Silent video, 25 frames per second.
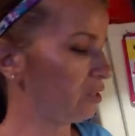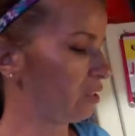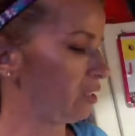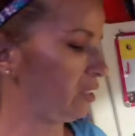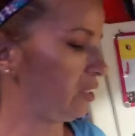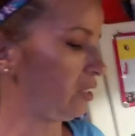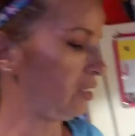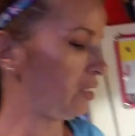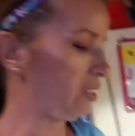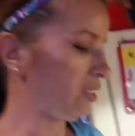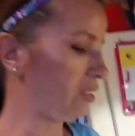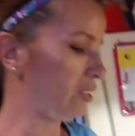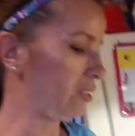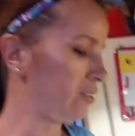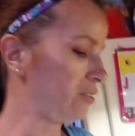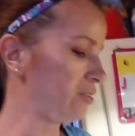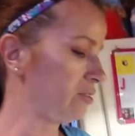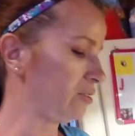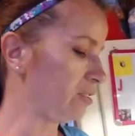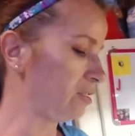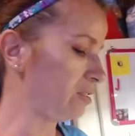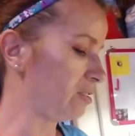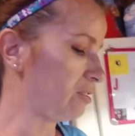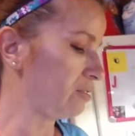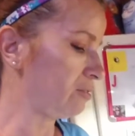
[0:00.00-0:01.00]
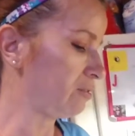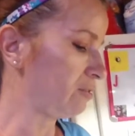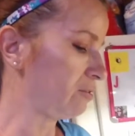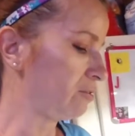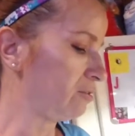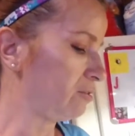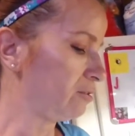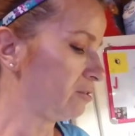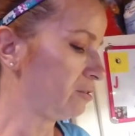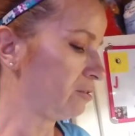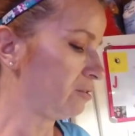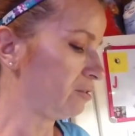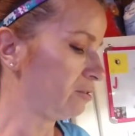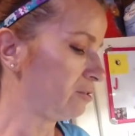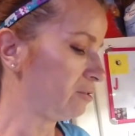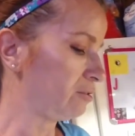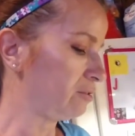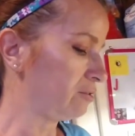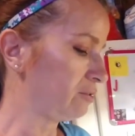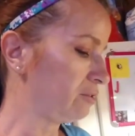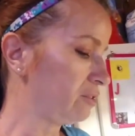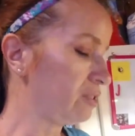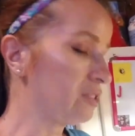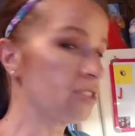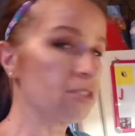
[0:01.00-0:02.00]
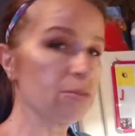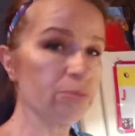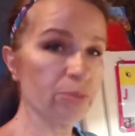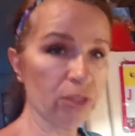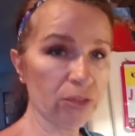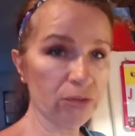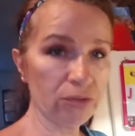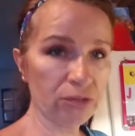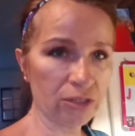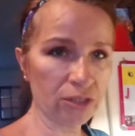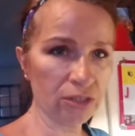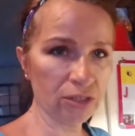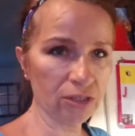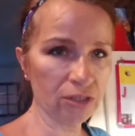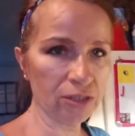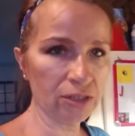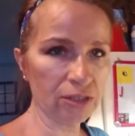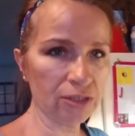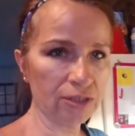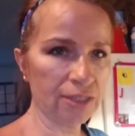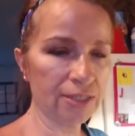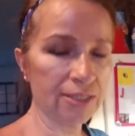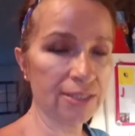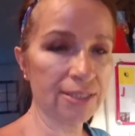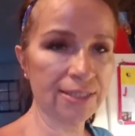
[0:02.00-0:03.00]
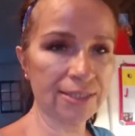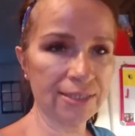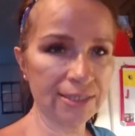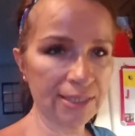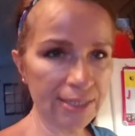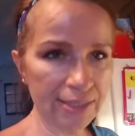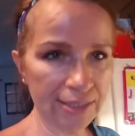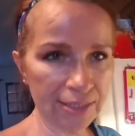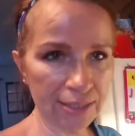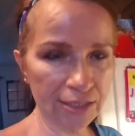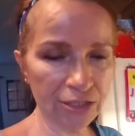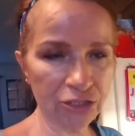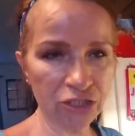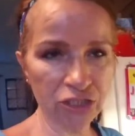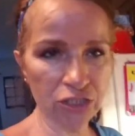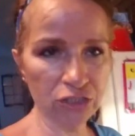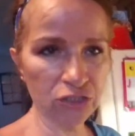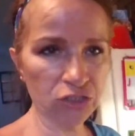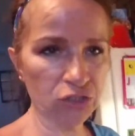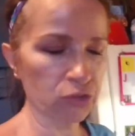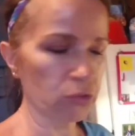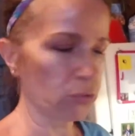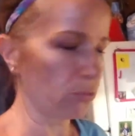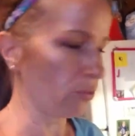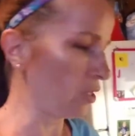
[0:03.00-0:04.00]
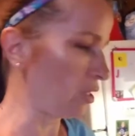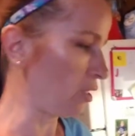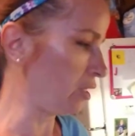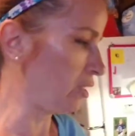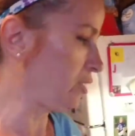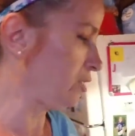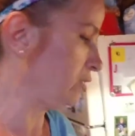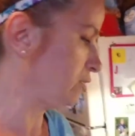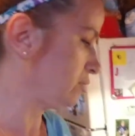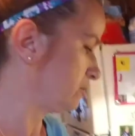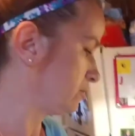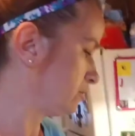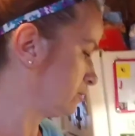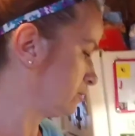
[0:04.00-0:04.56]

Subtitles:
and it smells good. It's seasoned just right.